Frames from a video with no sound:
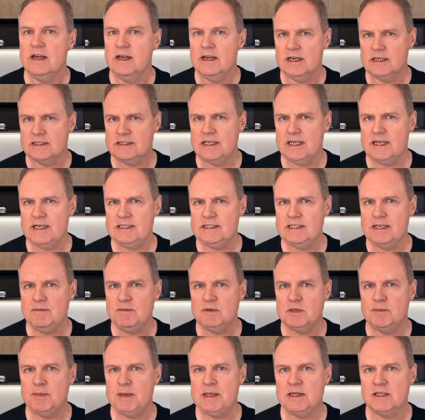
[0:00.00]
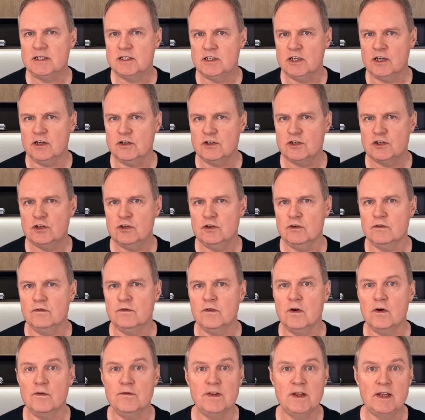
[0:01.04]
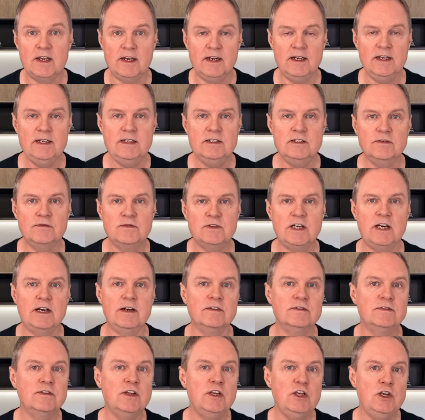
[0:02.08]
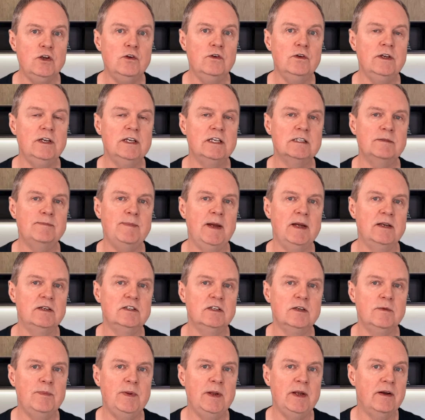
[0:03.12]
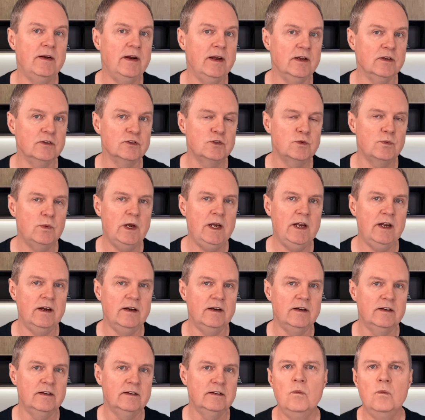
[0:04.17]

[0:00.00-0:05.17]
as they seem to be the touchstone of the kinds of tariffs that you can expect to appear elsewhere.